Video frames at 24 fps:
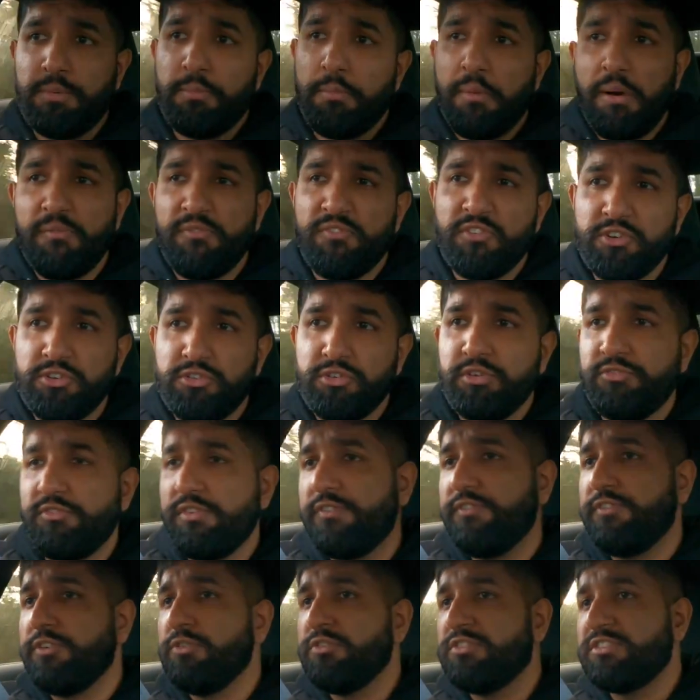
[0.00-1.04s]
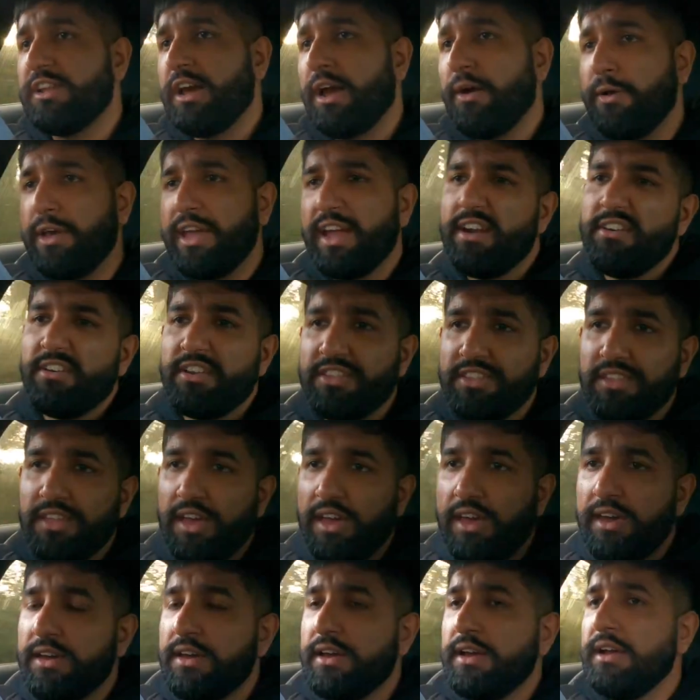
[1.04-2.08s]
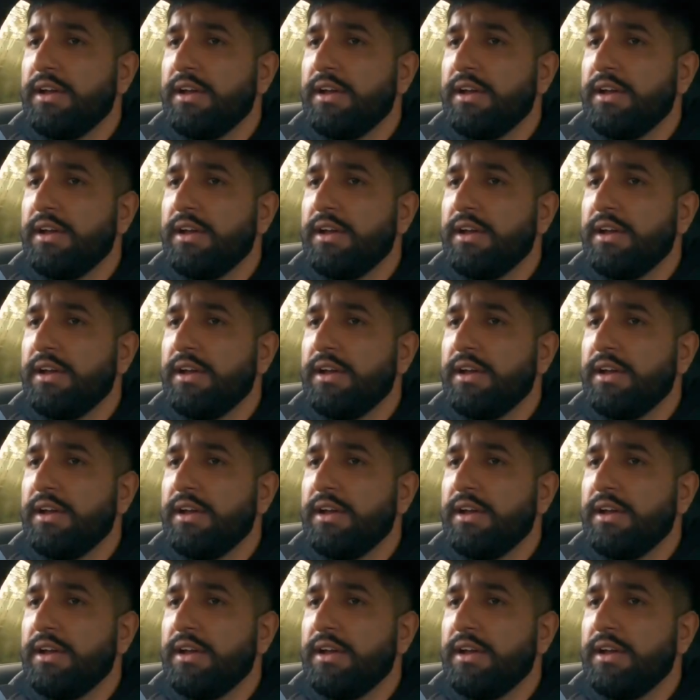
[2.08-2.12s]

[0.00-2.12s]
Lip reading: I'm up for doing reviews now here and there.